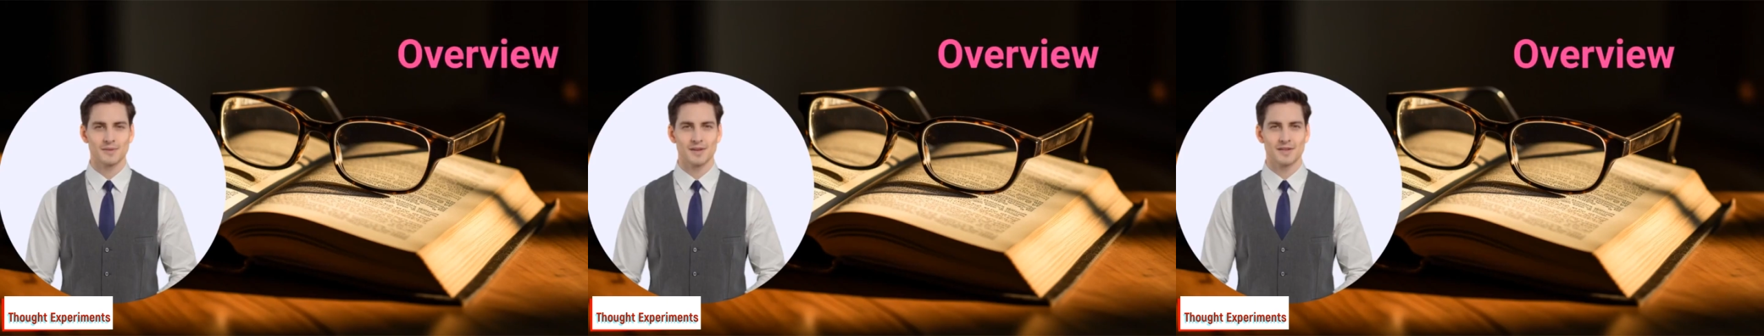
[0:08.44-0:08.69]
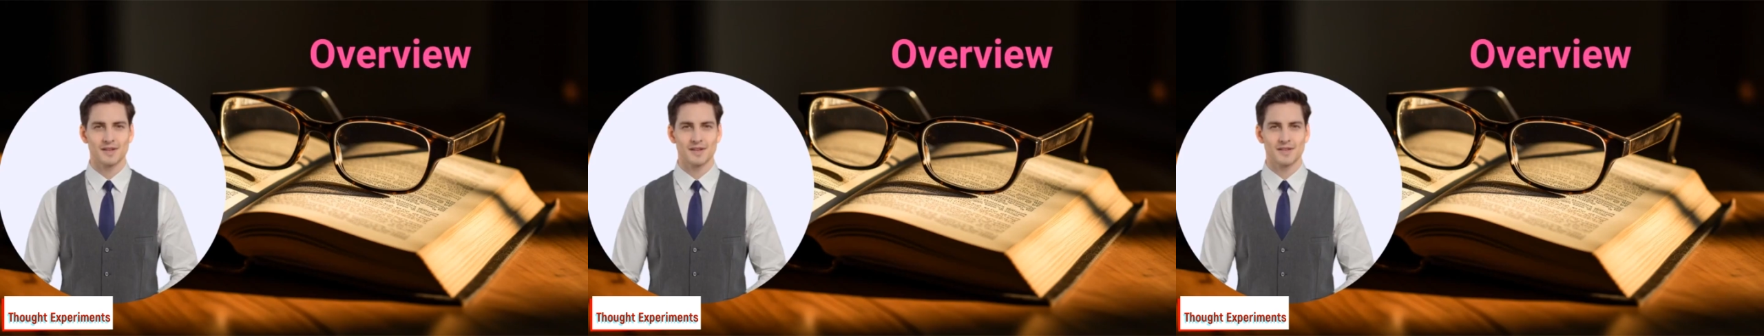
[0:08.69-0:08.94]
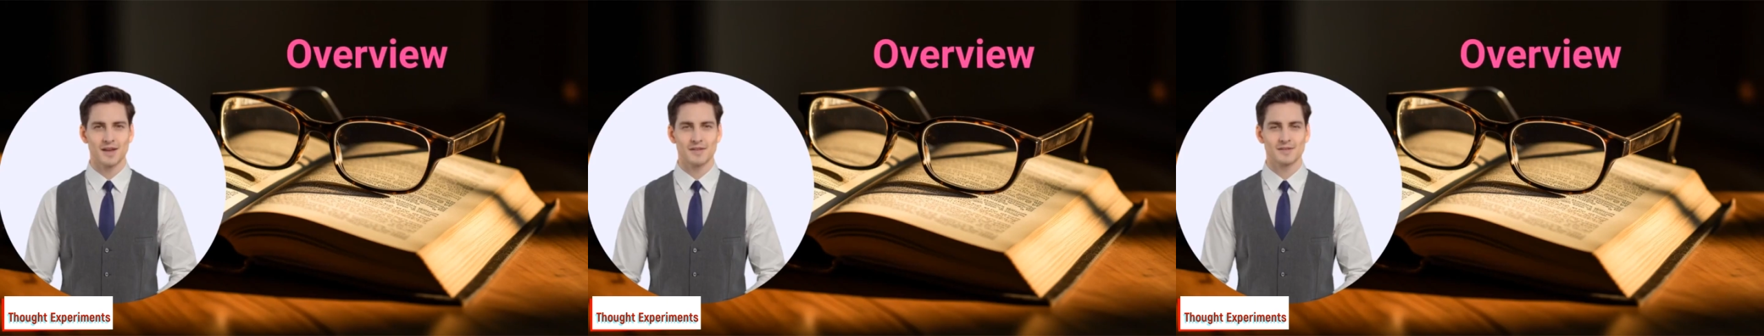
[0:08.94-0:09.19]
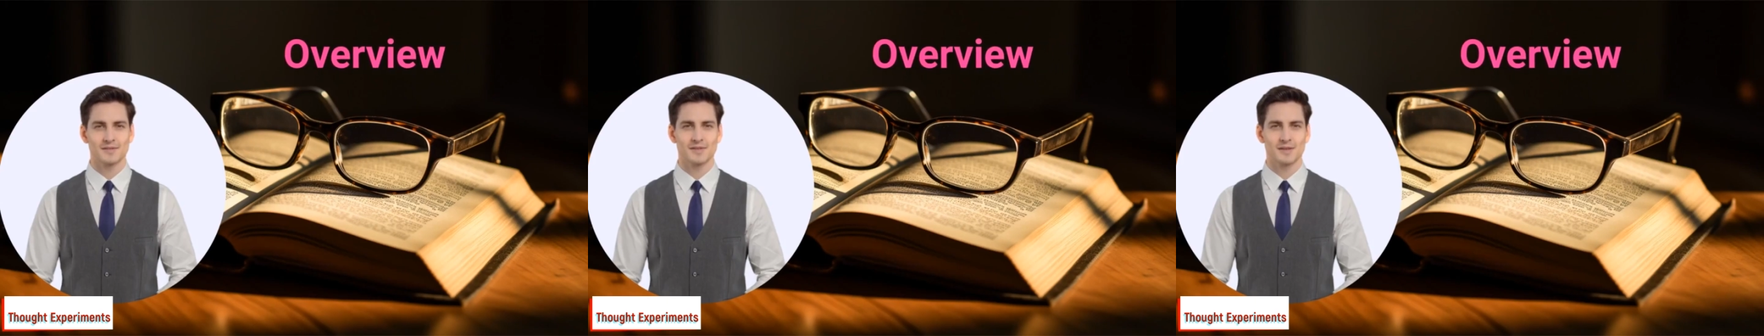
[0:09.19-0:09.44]
In this
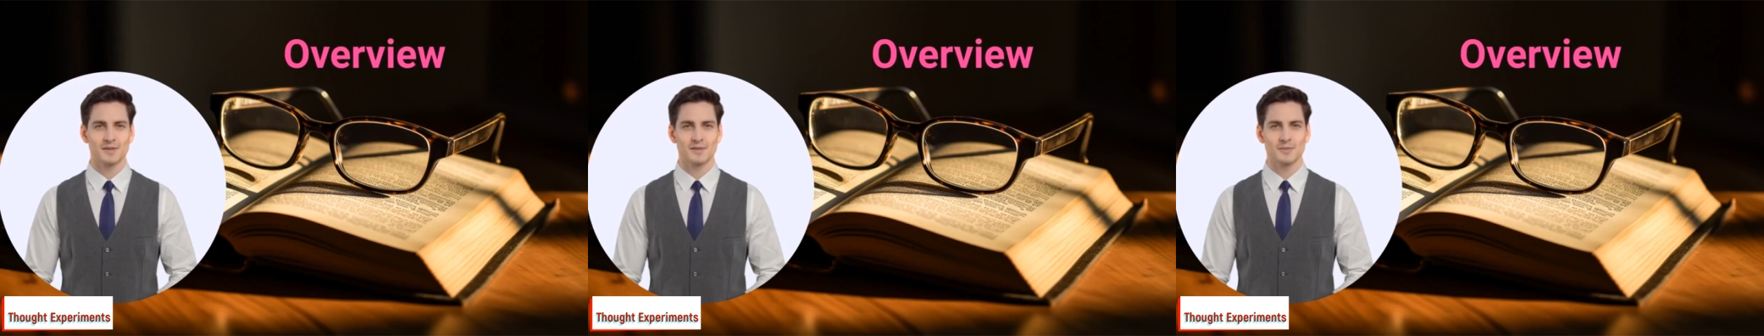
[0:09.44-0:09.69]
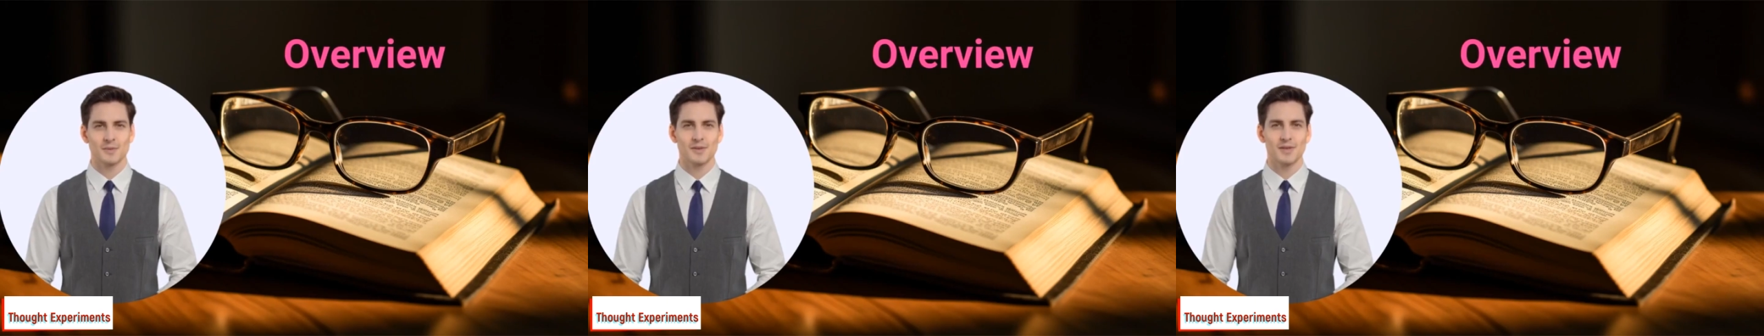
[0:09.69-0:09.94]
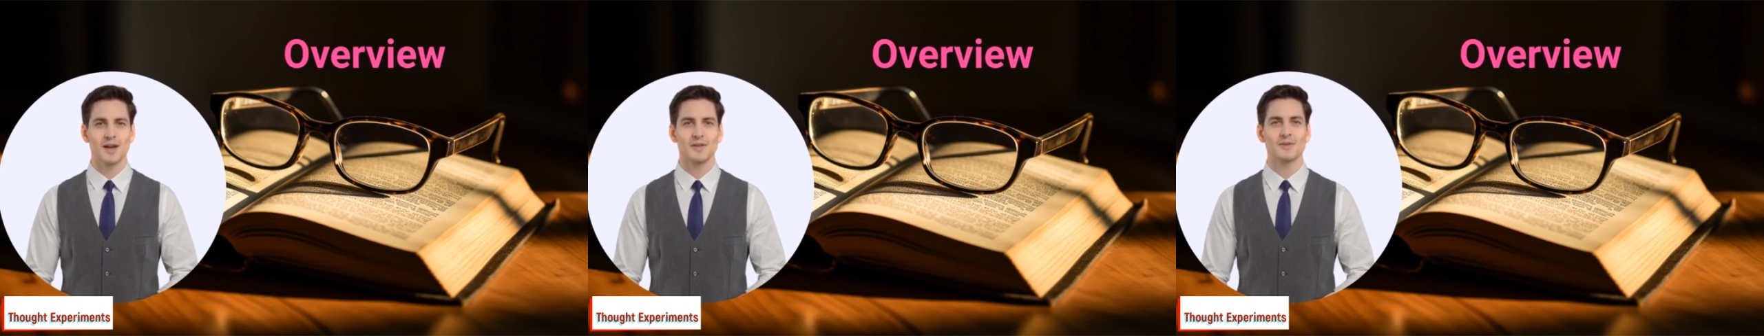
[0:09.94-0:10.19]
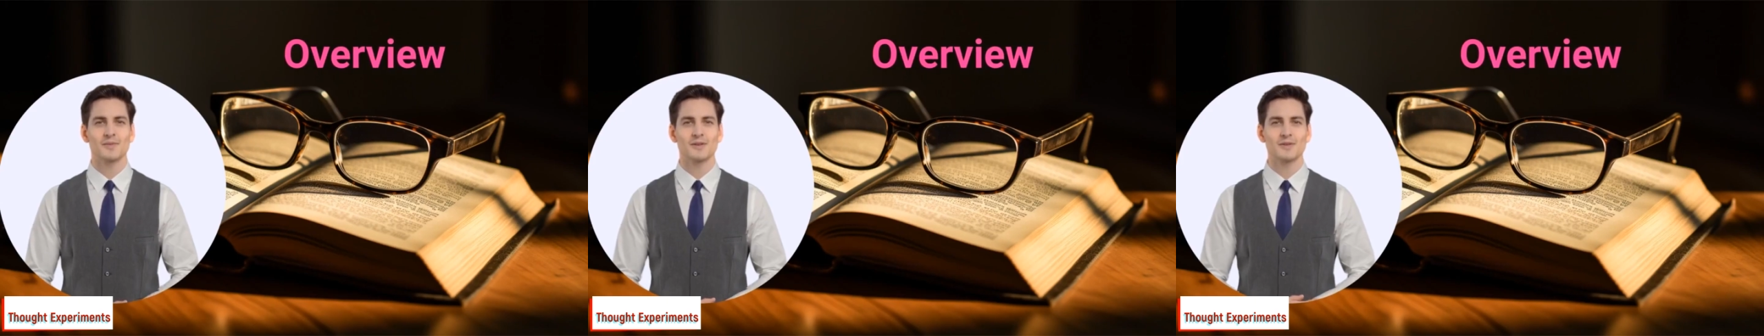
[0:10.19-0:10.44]
activity, we'll
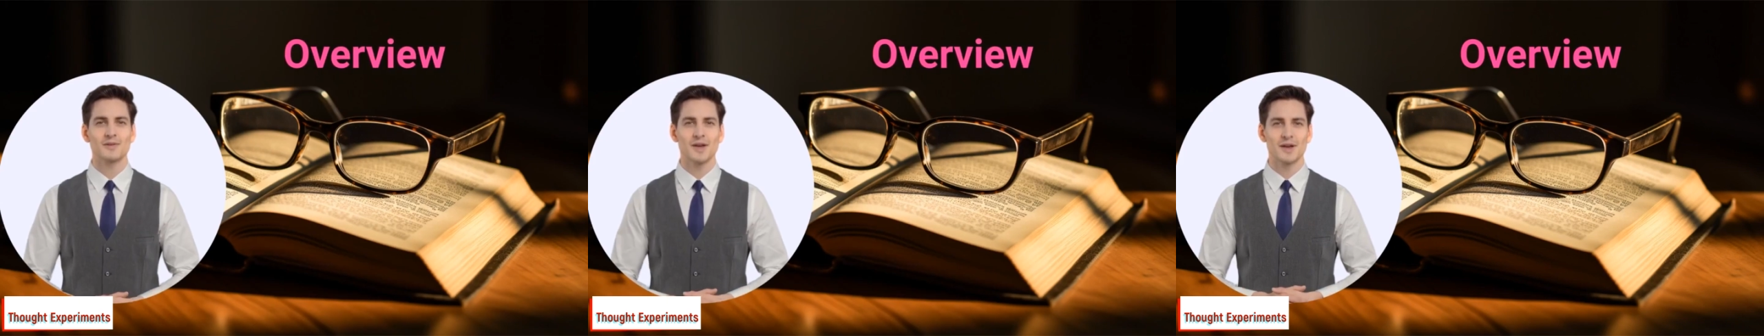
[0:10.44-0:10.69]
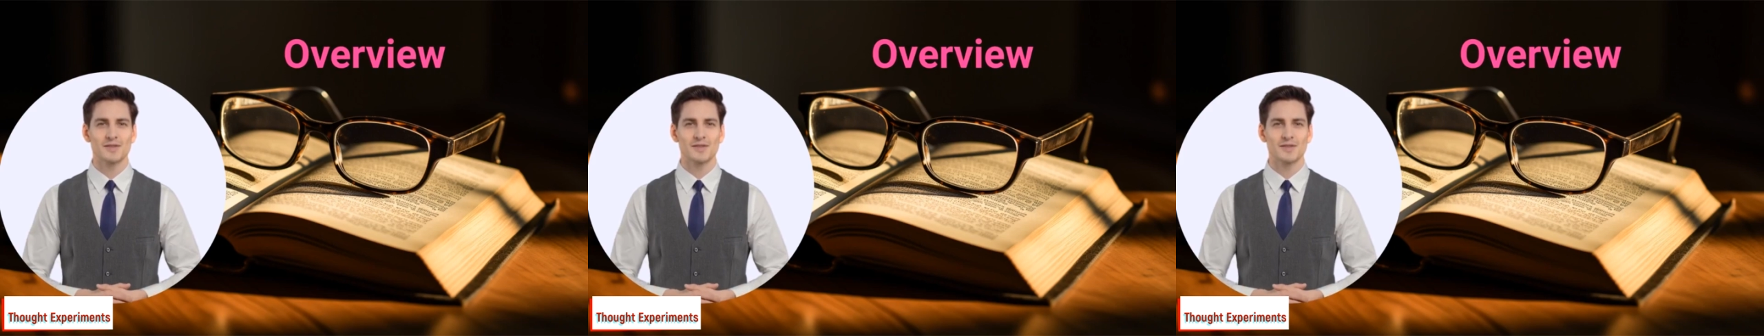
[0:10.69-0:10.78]
take you through the